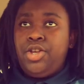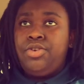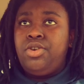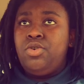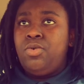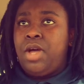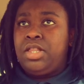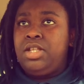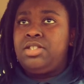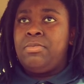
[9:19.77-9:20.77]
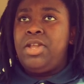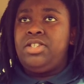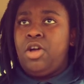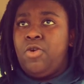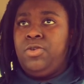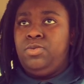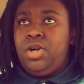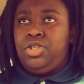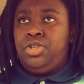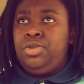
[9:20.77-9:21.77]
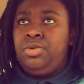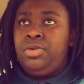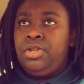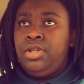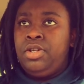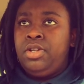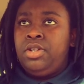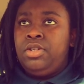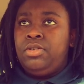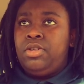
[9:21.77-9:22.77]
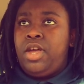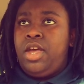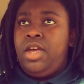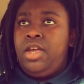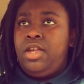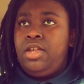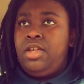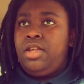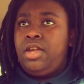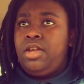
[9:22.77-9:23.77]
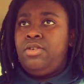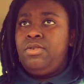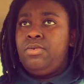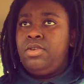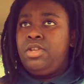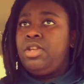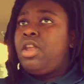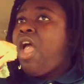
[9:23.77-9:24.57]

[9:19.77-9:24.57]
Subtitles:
You don't know who. I think somebody's always watching you. Hey, how you doing?